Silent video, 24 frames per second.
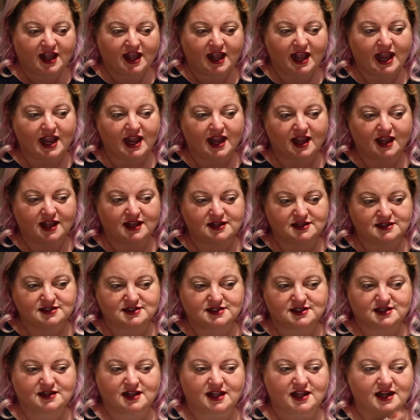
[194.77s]

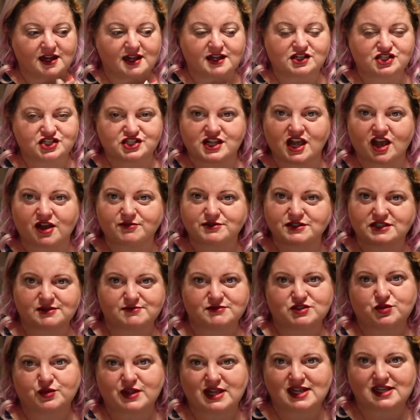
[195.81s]
and it just helps
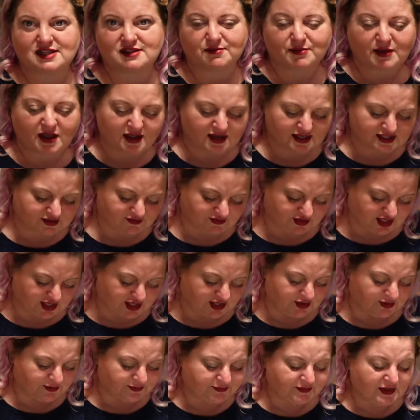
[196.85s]
them tweak the box for
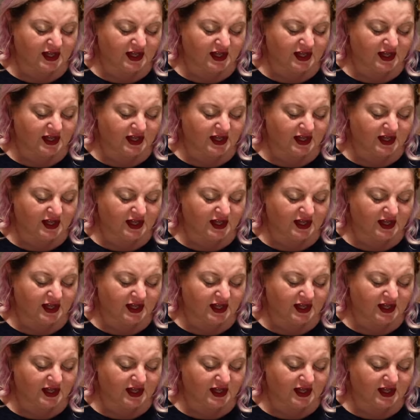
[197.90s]
you.